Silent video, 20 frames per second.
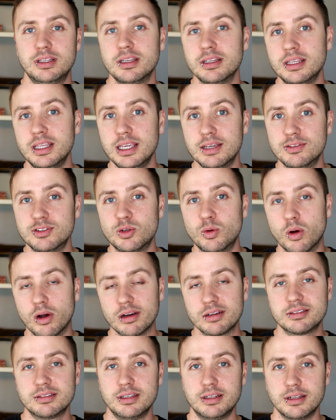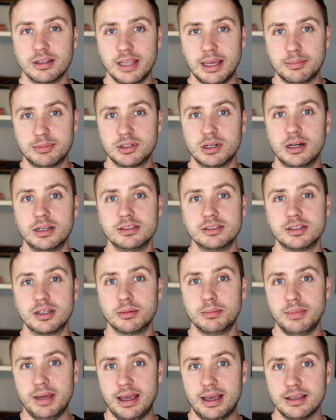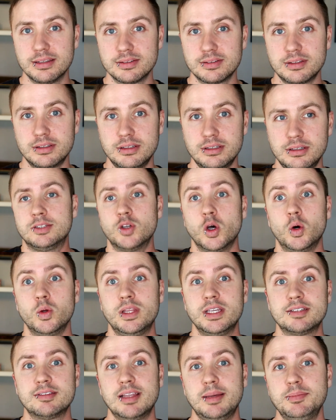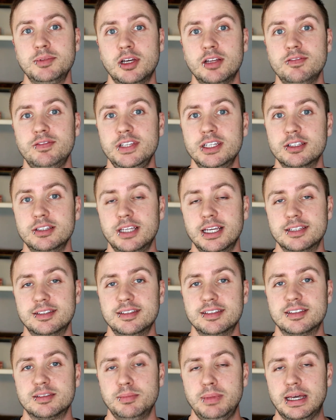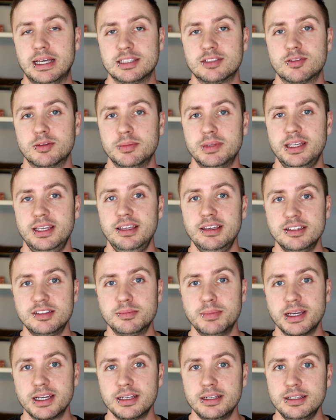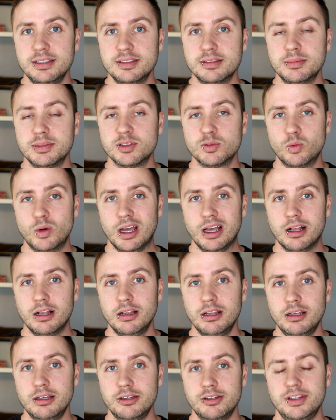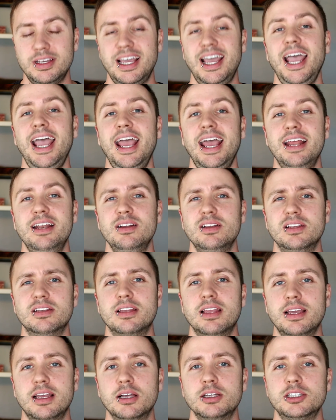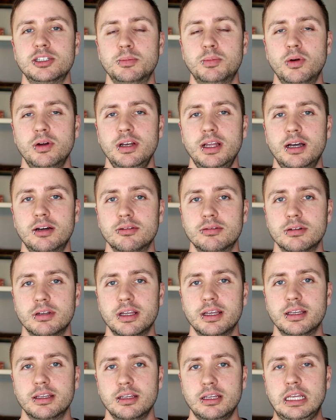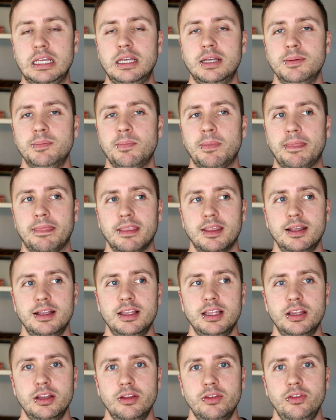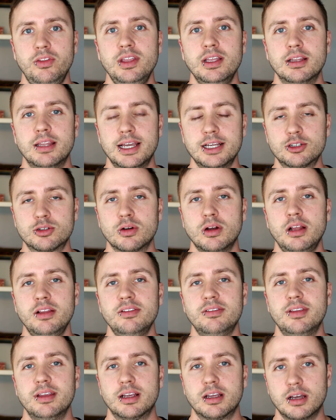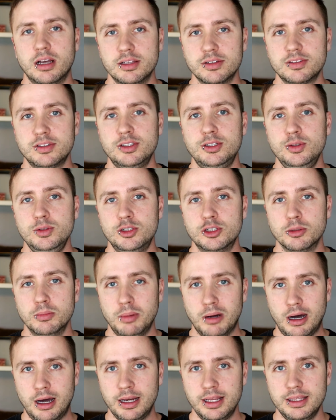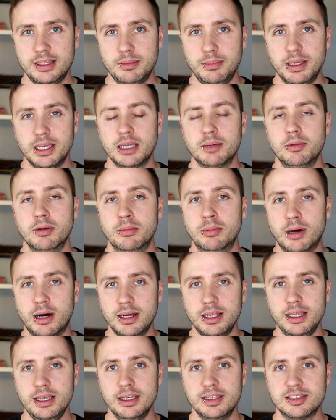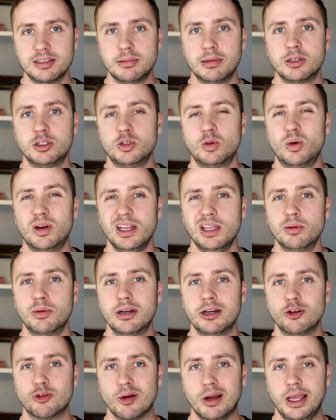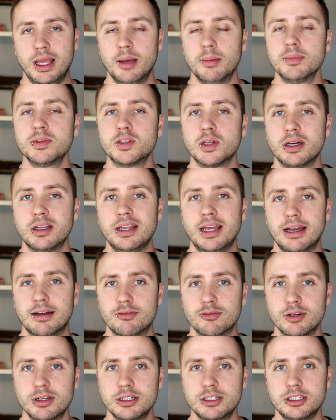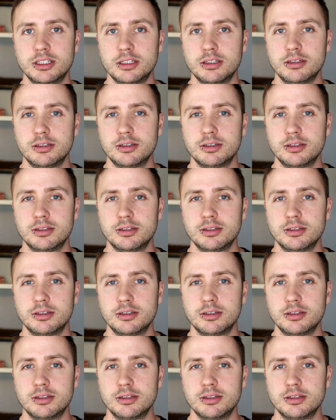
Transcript: that gives quarks and leptons their mass. So this lepton field gets its mass from the Higgs mechanism as well. And like I should point out, like the electrons that constitute your body, that make up your body, is about 21 grams on average,